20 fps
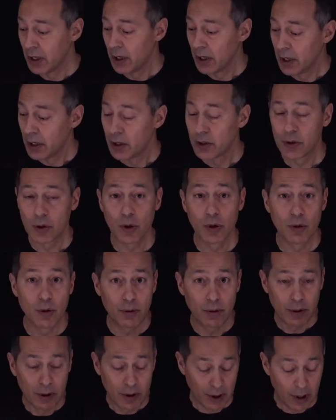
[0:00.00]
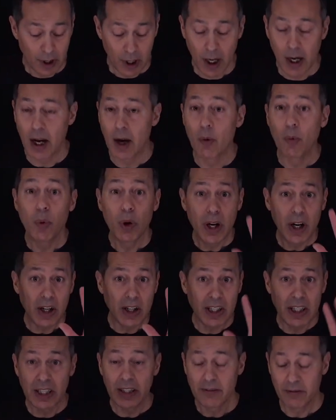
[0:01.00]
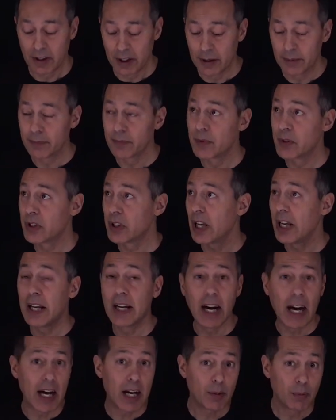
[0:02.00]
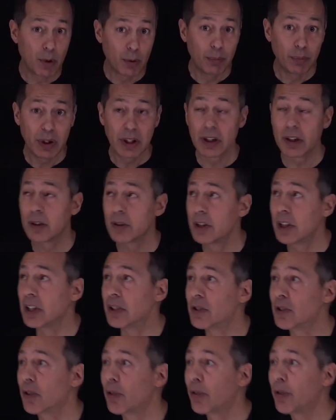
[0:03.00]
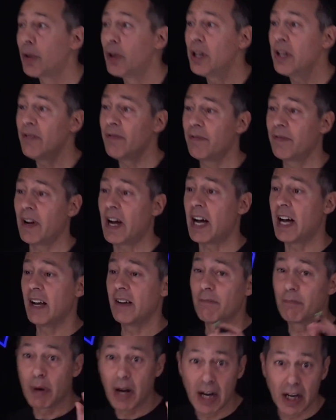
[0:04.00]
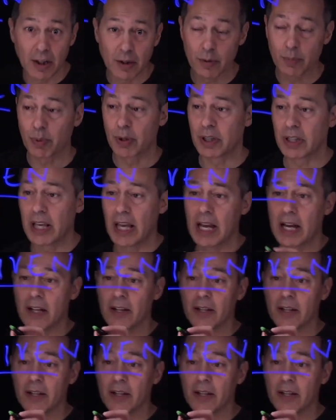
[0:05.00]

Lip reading: So we are given, say, an automobile gets 35 miles per gallon.